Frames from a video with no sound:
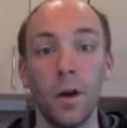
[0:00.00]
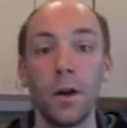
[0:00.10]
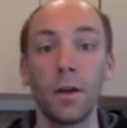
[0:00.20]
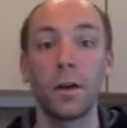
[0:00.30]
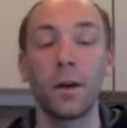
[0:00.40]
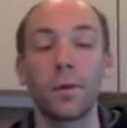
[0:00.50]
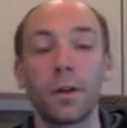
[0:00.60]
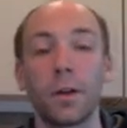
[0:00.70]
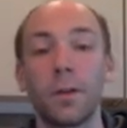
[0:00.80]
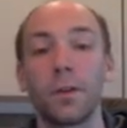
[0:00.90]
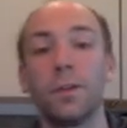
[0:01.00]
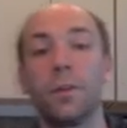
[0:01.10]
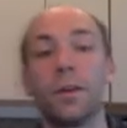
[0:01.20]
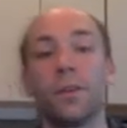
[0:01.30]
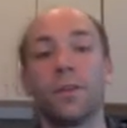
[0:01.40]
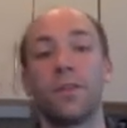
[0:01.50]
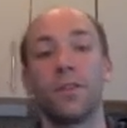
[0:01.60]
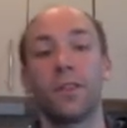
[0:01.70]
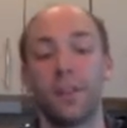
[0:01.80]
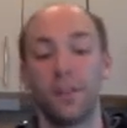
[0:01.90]
Okay, we're talking about
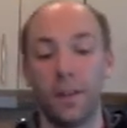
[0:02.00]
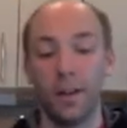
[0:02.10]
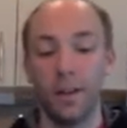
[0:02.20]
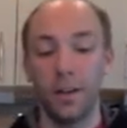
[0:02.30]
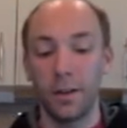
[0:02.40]
2016,